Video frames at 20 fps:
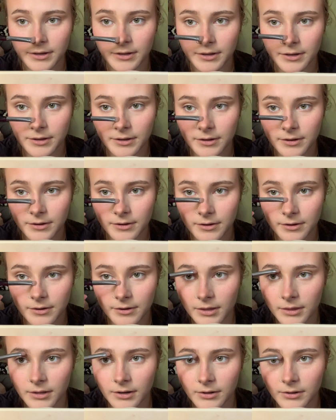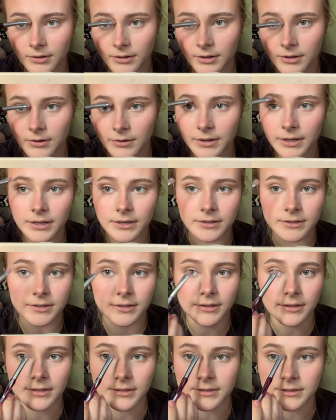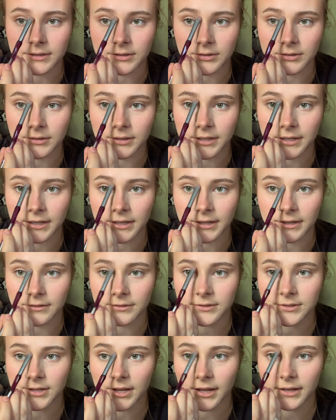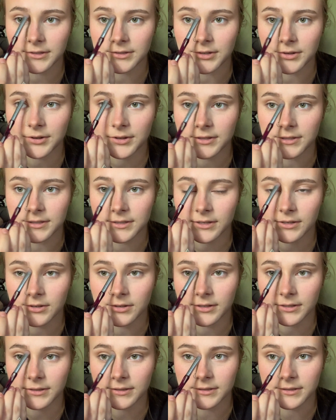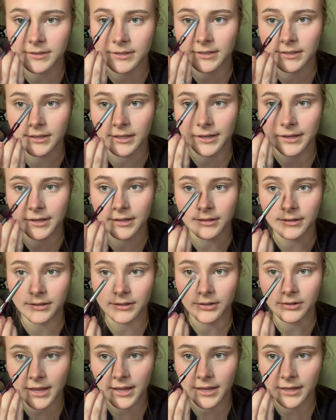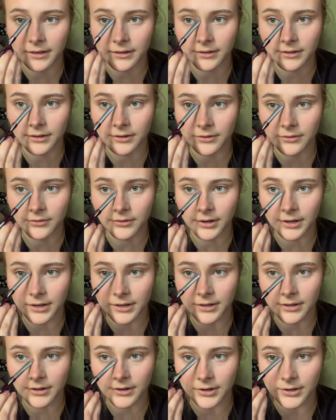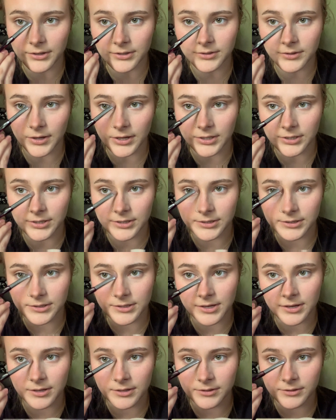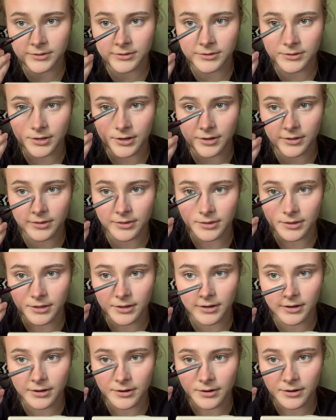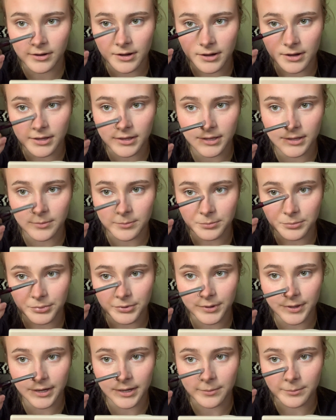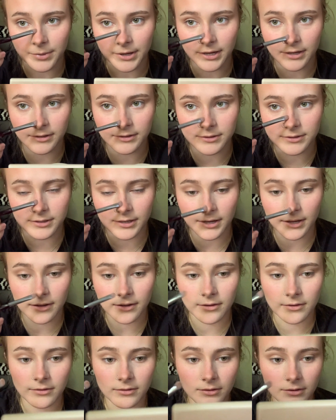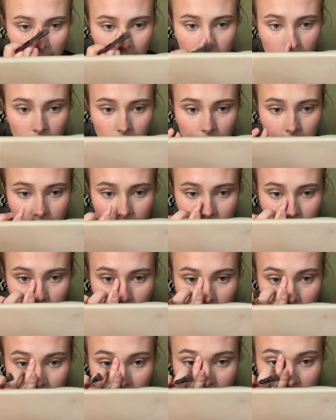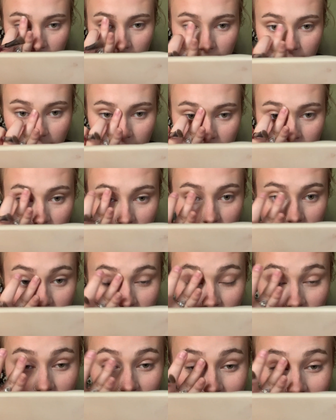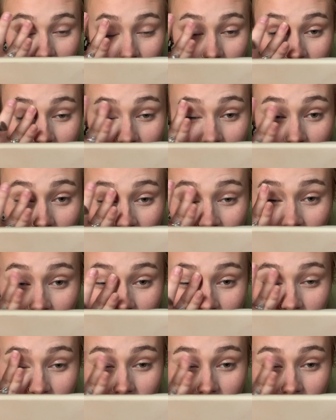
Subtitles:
here, and then I'll go into this little like, as you can see like a little indent right here. So I just start there and then bring it back down, and then I blend with my fingers just so it's not a harsh